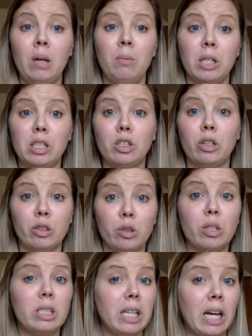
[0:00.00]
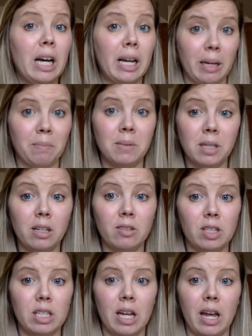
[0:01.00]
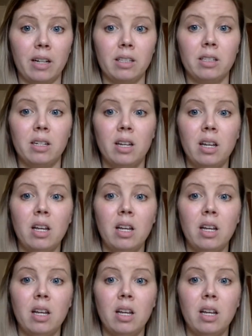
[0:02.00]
but it's also the time of the text.